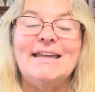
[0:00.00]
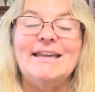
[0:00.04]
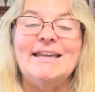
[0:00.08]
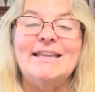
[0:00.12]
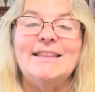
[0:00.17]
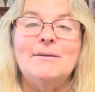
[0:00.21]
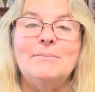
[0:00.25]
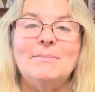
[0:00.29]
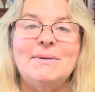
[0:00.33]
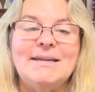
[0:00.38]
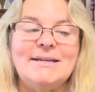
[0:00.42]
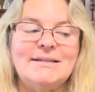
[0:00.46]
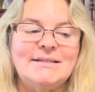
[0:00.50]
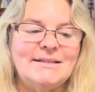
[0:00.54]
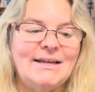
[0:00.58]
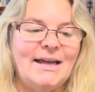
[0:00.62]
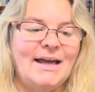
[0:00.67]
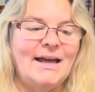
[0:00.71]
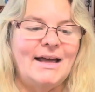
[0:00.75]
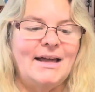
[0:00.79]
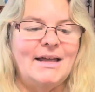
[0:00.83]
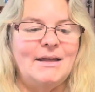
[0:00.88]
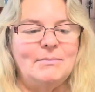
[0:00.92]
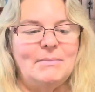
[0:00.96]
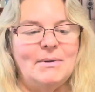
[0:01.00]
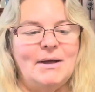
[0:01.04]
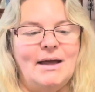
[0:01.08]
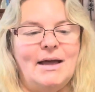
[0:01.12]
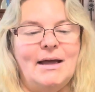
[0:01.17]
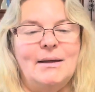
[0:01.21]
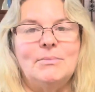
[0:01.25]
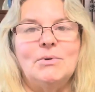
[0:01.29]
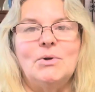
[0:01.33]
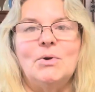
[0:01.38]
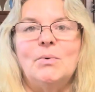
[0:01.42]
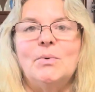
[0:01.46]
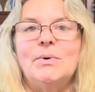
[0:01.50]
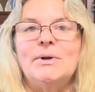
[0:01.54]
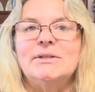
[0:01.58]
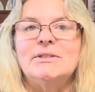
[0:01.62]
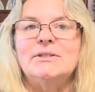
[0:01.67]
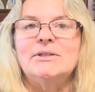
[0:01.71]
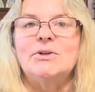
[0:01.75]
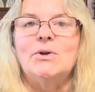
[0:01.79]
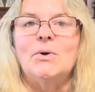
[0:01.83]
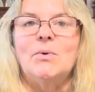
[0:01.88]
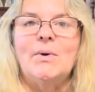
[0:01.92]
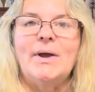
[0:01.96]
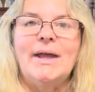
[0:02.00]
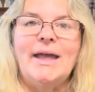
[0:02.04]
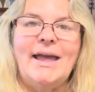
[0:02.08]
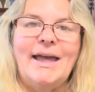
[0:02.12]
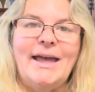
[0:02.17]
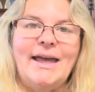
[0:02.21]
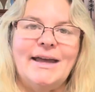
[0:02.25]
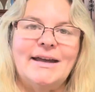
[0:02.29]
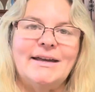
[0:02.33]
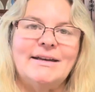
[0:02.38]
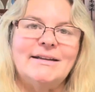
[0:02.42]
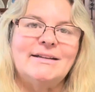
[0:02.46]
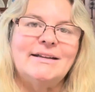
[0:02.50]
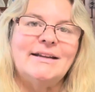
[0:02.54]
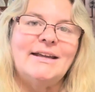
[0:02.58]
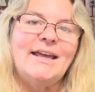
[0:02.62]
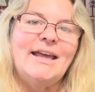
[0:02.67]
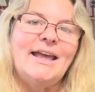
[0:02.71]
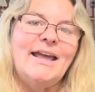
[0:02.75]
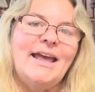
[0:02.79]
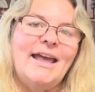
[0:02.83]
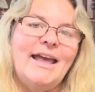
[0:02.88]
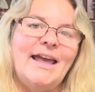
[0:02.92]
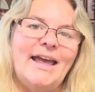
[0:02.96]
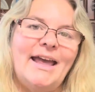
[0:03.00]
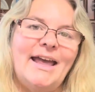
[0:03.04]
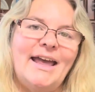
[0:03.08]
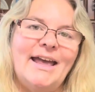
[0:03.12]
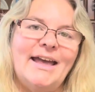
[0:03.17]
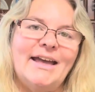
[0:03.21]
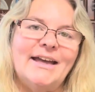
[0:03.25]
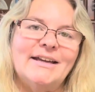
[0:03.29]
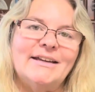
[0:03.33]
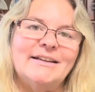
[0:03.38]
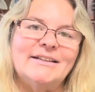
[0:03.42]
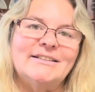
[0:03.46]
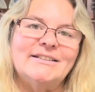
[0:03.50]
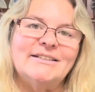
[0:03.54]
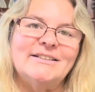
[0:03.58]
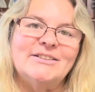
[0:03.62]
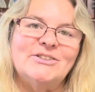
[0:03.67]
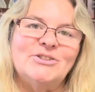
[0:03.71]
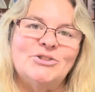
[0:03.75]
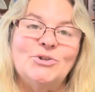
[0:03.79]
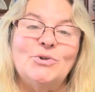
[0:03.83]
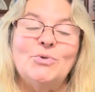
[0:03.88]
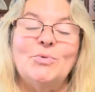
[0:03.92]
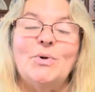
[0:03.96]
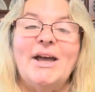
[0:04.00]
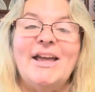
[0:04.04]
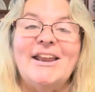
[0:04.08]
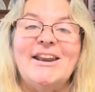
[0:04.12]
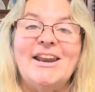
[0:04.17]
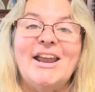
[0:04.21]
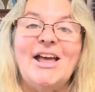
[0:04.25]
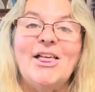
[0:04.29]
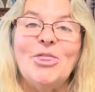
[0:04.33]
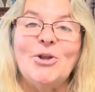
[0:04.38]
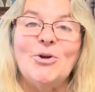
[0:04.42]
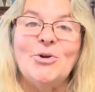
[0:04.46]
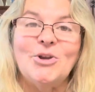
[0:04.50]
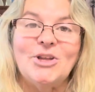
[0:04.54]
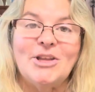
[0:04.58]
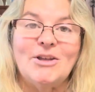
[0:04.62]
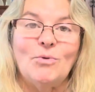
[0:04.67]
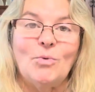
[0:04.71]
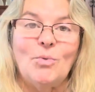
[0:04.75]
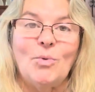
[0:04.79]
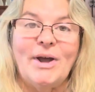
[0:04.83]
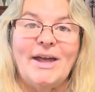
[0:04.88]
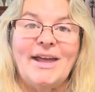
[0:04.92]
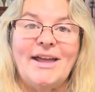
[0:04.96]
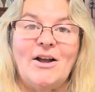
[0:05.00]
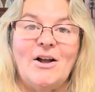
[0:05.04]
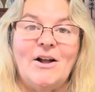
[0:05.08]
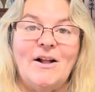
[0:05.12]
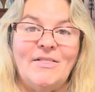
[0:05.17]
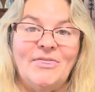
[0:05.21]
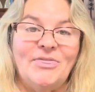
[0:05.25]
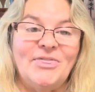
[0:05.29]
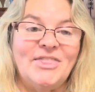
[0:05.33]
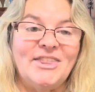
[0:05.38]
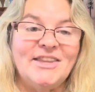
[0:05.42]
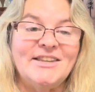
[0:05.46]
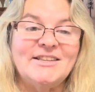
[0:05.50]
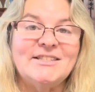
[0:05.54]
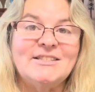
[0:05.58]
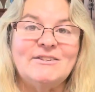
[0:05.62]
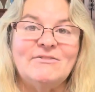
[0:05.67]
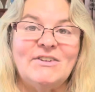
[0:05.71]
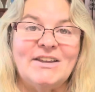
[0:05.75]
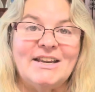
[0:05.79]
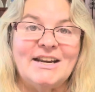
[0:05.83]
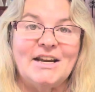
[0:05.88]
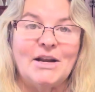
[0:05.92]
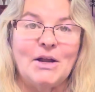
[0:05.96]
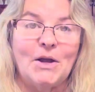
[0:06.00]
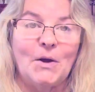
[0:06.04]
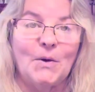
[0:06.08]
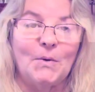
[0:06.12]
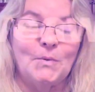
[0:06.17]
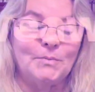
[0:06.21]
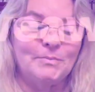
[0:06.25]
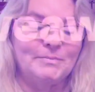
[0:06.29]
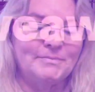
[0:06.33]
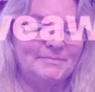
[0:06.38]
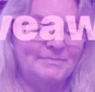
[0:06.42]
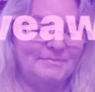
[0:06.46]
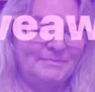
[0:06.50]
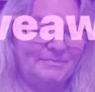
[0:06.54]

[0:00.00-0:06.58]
In the meantime, I'm going to go ahead and do another giveaway on this video.